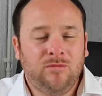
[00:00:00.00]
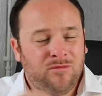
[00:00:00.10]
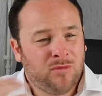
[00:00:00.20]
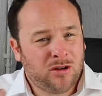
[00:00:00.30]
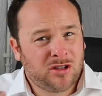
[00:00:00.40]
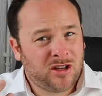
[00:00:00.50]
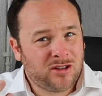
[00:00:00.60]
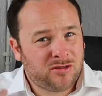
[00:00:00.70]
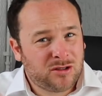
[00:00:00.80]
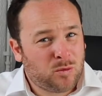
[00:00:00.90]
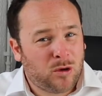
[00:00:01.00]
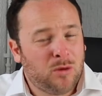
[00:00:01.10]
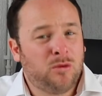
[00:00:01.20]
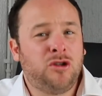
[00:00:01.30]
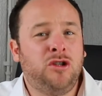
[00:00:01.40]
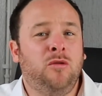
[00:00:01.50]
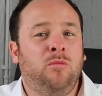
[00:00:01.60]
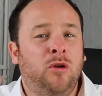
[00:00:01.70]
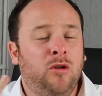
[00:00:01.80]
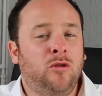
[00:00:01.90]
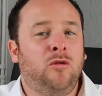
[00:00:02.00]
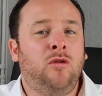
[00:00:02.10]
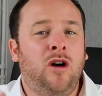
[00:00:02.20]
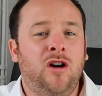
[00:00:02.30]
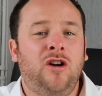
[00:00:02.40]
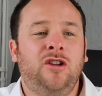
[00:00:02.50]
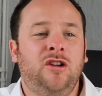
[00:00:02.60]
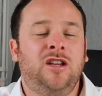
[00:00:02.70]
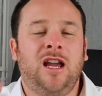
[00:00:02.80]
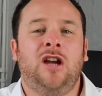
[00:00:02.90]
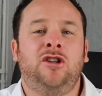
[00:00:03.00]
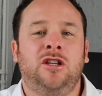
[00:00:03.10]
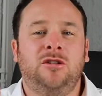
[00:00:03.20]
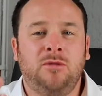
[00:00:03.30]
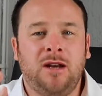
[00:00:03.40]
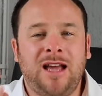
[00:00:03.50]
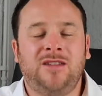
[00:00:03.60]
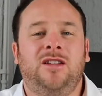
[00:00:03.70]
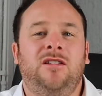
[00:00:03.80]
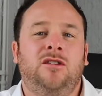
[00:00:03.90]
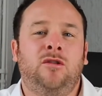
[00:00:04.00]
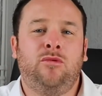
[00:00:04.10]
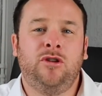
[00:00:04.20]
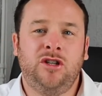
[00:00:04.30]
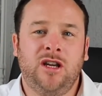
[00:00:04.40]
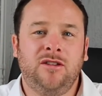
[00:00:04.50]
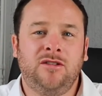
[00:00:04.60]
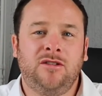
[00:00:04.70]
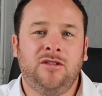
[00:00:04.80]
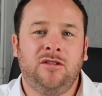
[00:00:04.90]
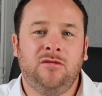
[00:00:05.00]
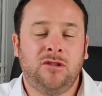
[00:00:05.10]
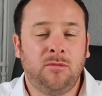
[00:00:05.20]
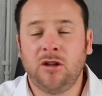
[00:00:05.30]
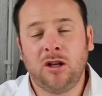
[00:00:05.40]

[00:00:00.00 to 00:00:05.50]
My honest answer is, why would you put your hard-earned cash into an asset that depreciates, something that